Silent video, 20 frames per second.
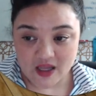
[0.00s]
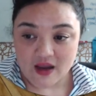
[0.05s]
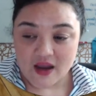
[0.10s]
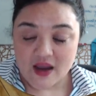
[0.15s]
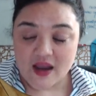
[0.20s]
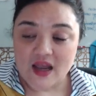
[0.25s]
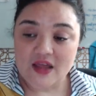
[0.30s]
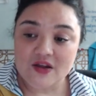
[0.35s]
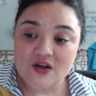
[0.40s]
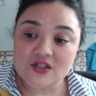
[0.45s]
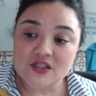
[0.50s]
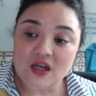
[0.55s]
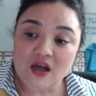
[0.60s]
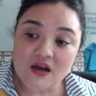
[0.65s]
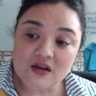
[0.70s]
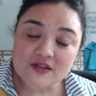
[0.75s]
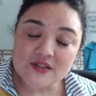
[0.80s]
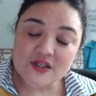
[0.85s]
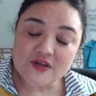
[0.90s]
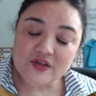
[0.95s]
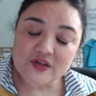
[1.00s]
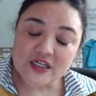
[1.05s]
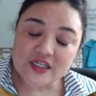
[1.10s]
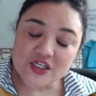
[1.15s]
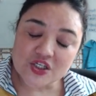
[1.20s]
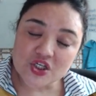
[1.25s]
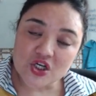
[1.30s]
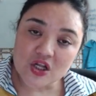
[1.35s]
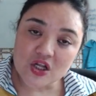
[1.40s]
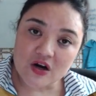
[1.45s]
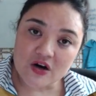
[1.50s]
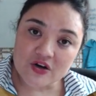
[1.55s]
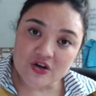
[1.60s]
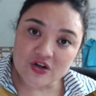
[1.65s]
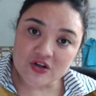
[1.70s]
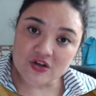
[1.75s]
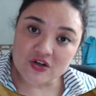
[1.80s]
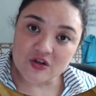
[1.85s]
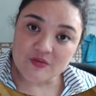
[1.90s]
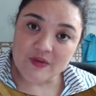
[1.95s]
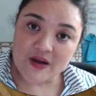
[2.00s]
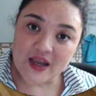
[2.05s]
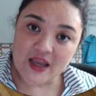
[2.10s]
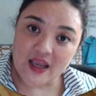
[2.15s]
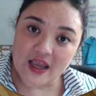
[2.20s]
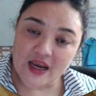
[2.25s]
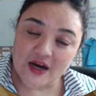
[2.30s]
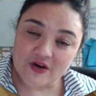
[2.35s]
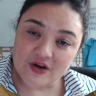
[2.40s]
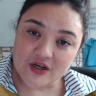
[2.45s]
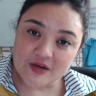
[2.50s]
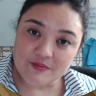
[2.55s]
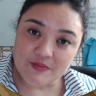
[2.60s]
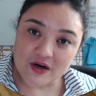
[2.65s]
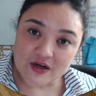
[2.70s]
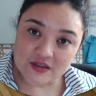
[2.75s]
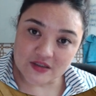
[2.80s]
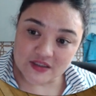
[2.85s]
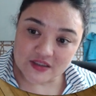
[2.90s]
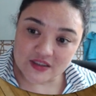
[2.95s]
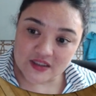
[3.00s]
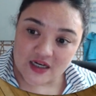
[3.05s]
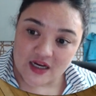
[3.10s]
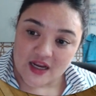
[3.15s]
And there's also an additional article by Aaron Barton,